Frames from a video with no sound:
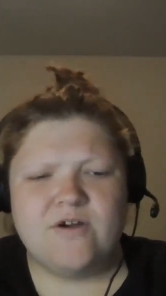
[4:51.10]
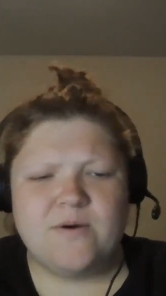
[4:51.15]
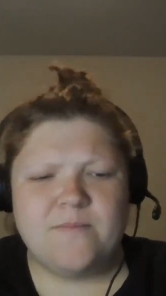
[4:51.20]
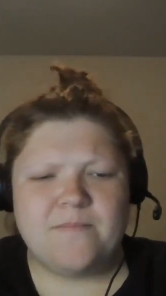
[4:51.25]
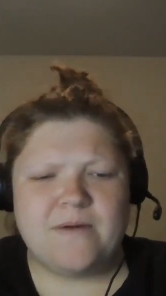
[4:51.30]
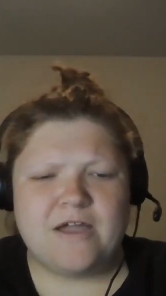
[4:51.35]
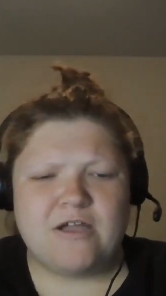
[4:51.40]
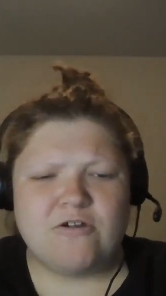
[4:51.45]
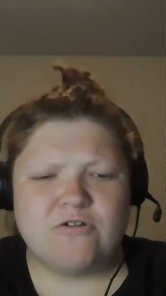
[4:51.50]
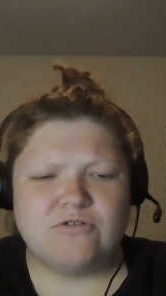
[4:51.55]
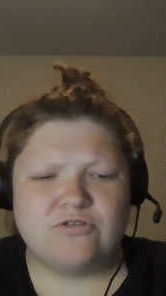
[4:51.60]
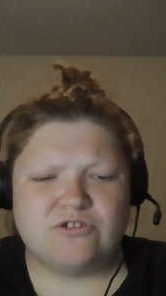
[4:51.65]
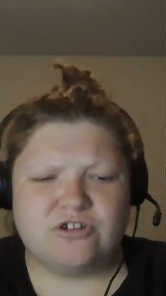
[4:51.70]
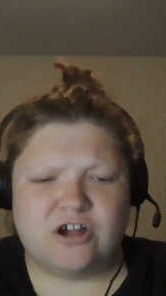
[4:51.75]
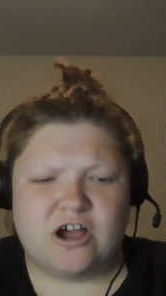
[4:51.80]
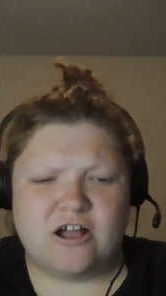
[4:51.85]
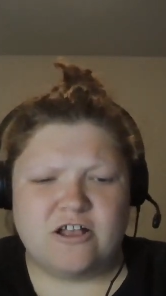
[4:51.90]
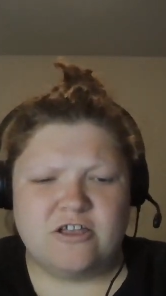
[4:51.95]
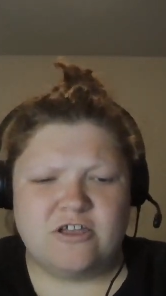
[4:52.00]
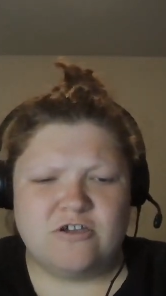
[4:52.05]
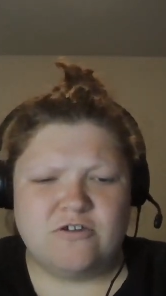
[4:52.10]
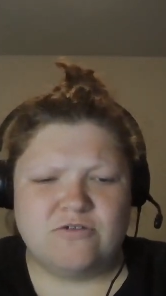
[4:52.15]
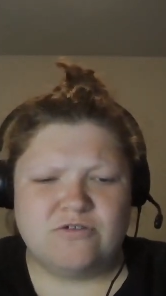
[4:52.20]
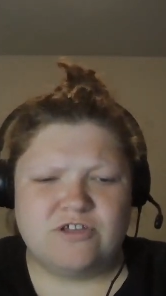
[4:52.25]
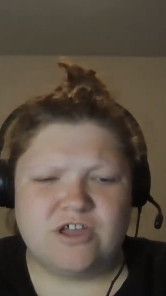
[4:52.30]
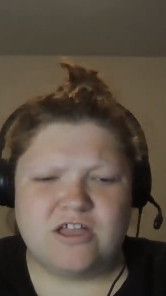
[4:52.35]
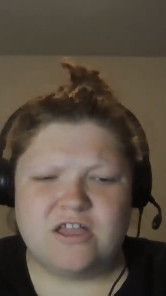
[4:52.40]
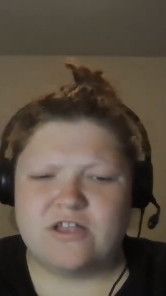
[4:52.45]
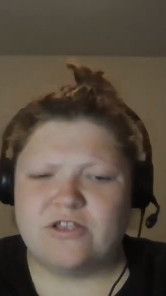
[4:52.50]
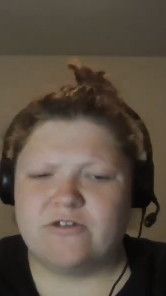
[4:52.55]
filmmakers John
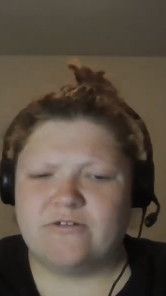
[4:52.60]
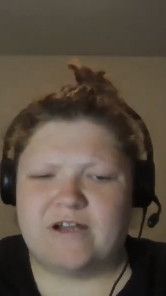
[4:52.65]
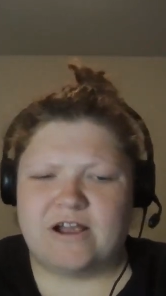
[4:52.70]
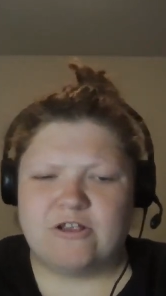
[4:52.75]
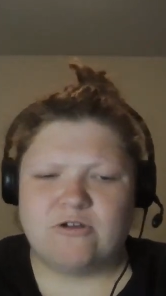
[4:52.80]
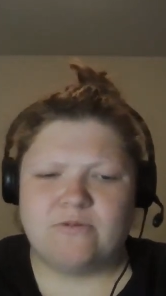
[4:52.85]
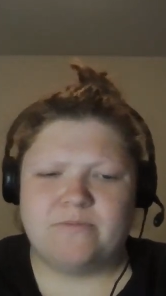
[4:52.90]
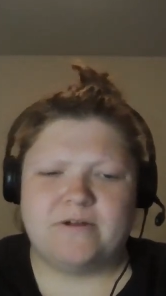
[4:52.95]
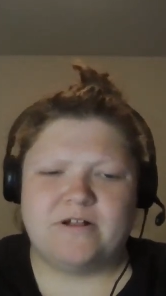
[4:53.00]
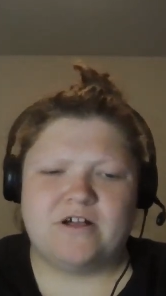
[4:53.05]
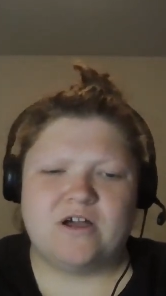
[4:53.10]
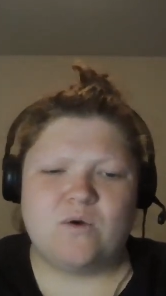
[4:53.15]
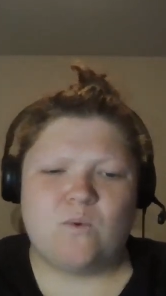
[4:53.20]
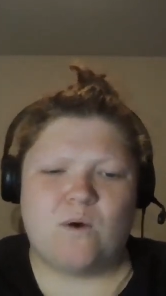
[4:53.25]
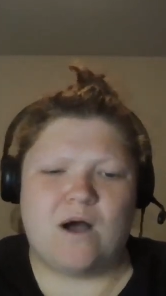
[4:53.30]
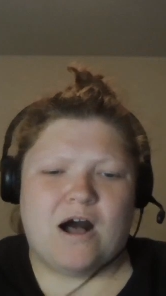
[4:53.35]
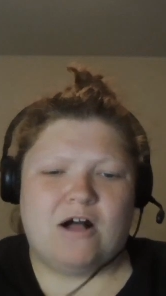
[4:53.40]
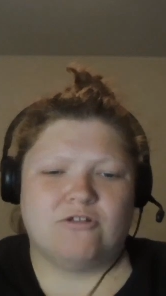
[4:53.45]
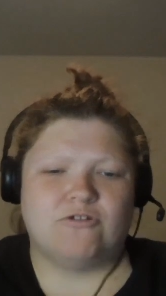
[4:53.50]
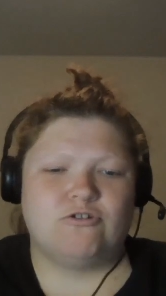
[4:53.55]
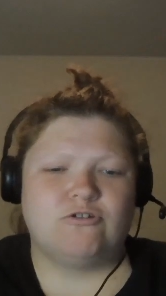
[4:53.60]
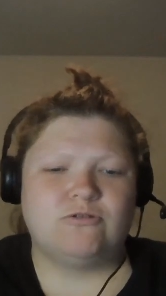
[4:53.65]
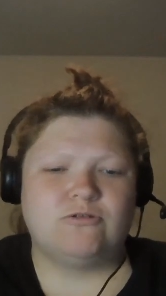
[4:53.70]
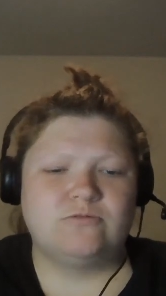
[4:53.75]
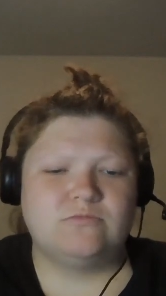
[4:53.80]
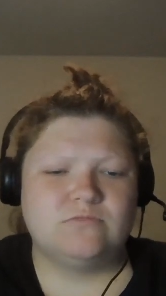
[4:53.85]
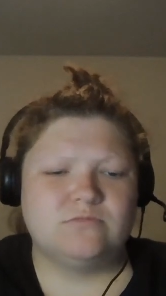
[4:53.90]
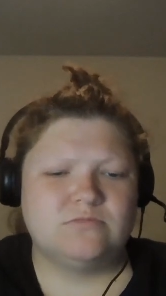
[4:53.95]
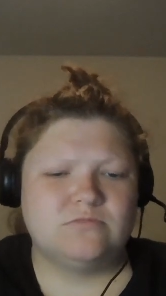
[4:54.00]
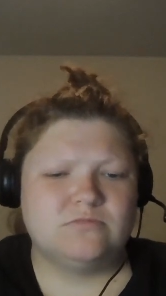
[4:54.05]
Huston and director Billy Wilder.
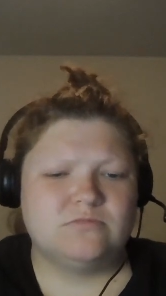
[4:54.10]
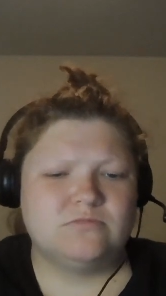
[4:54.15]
